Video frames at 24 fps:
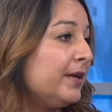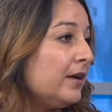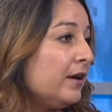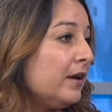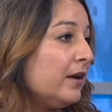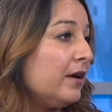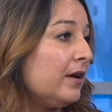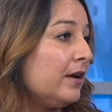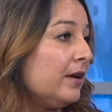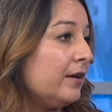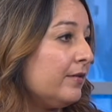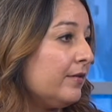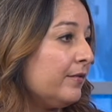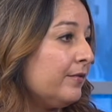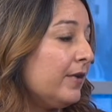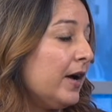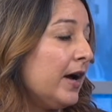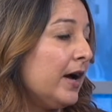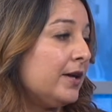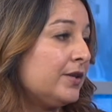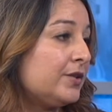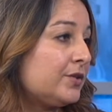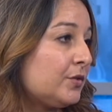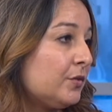a
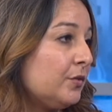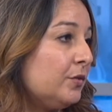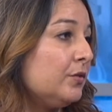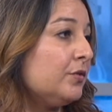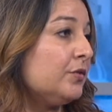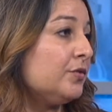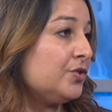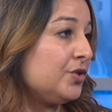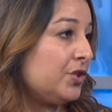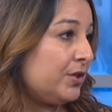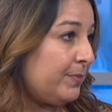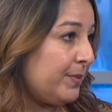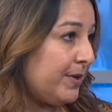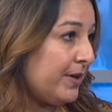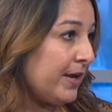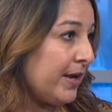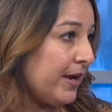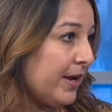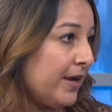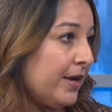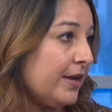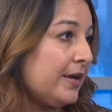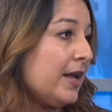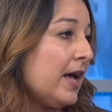high school
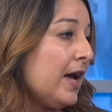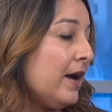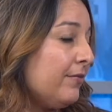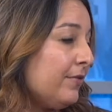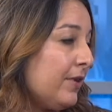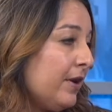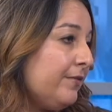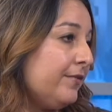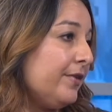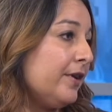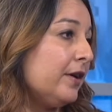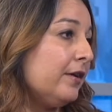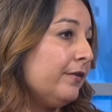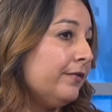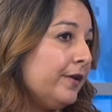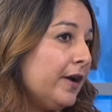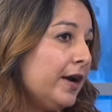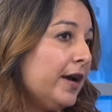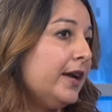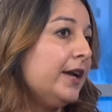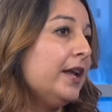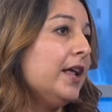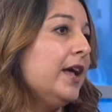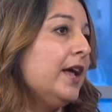GPA and have that
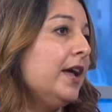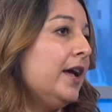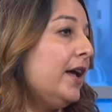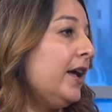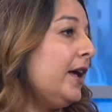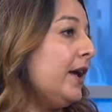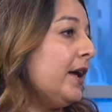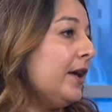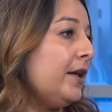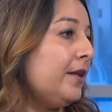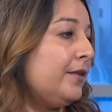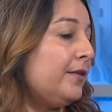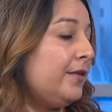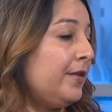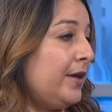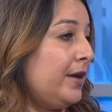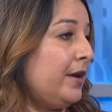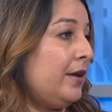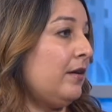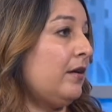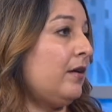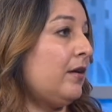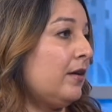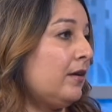verified, and
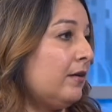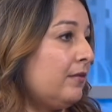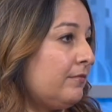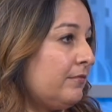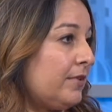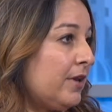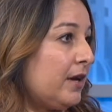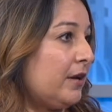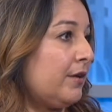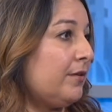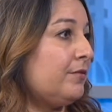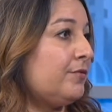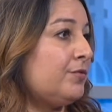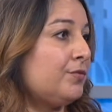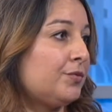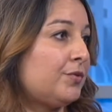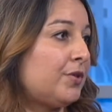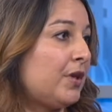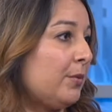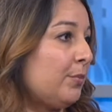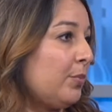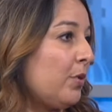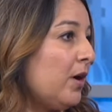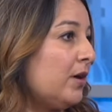they are through
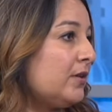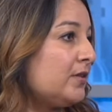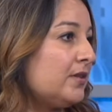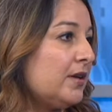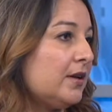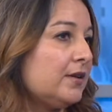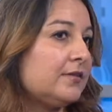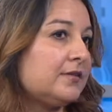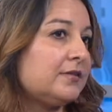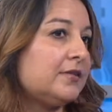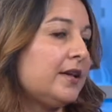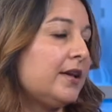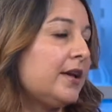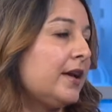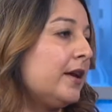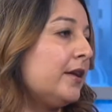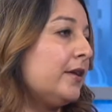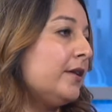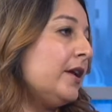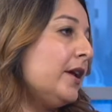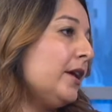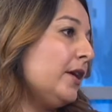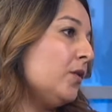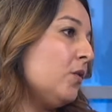that process
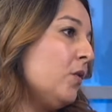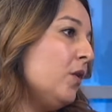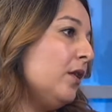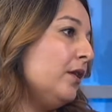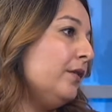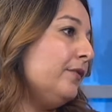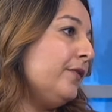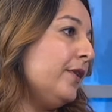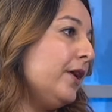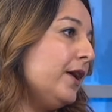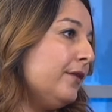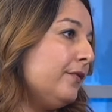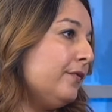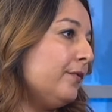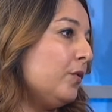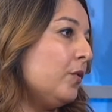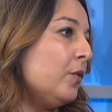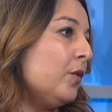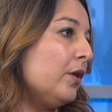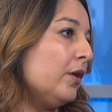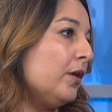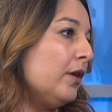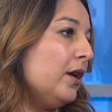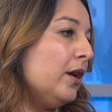and can qualify
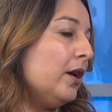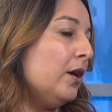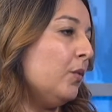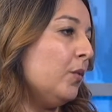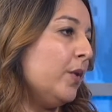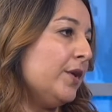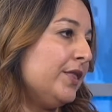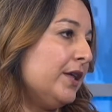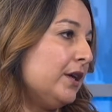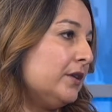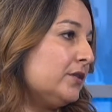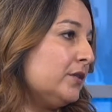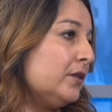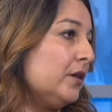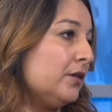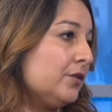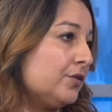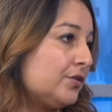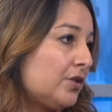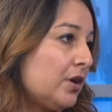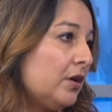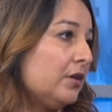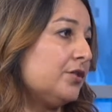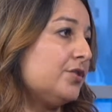for a $1,000
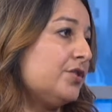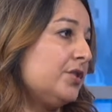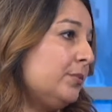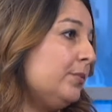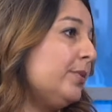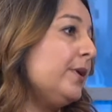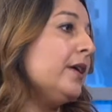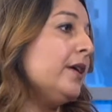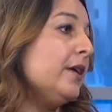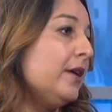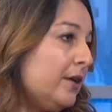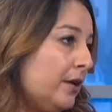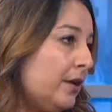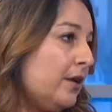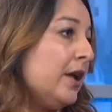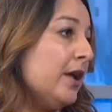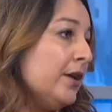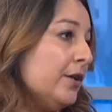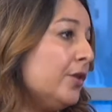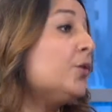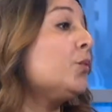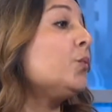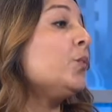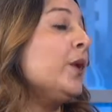scholarship
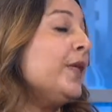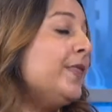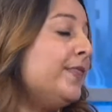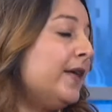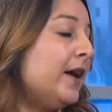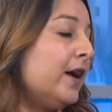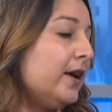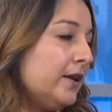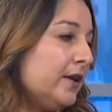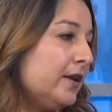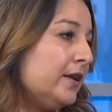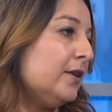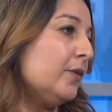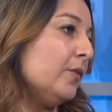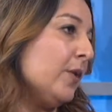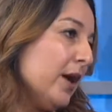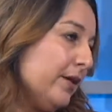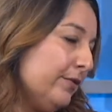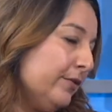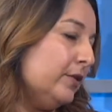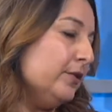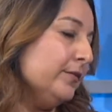and win that in a raffle.